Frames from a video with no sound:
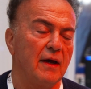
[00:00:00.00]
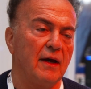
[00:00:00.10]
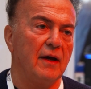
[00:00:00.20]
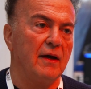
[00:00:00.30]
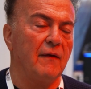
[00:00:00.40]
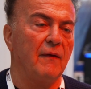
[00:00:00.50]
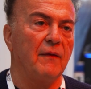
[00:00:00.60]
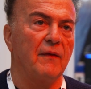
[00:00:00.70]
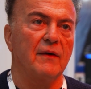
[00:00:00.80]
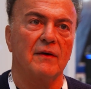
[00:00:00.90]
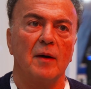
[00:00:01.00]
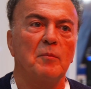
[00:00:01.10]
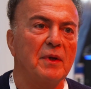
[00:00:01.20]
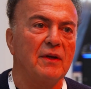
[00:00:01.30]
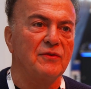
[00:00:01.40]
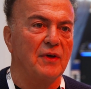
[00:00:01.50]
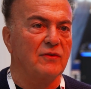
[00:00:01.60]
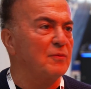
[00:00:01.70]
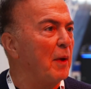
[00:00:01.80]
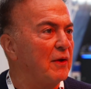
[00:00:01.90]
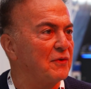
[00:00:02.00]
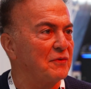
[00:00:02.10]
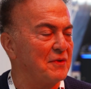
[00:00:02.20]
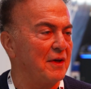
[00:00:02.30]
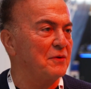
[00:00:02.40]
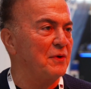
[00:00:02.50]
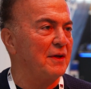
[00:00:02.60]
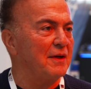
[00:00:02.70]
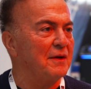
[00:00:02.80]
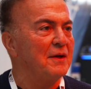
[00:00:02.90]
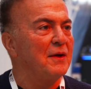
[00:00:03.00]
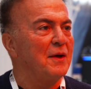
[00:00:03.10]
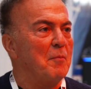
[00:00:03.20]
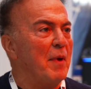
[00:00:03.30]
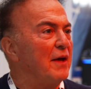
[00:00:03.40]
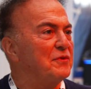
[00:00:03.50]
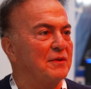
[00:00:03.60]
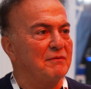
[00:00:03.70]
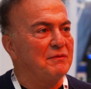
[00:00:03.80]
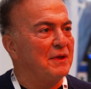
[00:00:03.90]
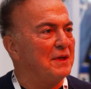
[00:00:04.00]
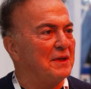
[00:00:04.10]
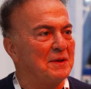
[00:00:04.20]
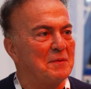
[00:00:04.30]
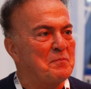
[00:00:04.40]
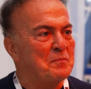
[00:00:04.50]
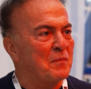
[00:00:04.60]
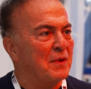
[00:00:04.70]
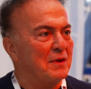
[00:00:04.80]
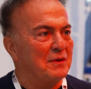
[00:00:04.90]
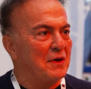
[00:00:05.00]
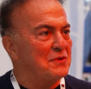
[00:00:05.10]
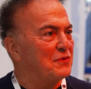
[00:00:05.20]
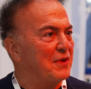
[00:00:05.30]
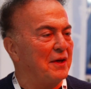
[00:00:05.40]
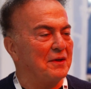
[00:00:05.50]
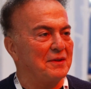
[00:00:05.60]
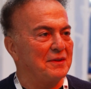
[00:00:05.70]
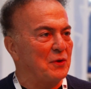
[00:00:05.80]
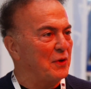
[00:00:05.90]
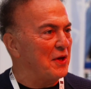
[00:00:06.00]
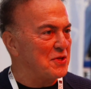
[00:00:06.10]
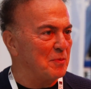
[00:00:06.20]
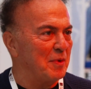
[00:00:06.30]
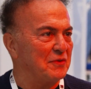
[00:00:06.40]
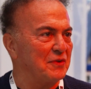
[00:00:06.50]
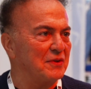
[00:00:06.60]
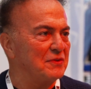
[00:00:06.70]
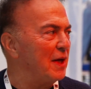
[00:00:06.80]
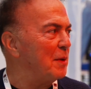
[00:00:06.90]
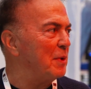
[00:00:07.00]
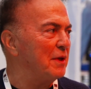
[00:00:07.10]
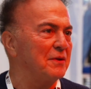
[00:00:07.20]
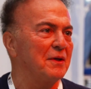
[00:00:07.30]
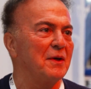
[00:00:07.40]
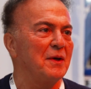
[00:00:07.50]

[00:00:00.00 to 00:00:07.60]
And their companies like Spaces, they create a massive, large-scale, location-based entertainment.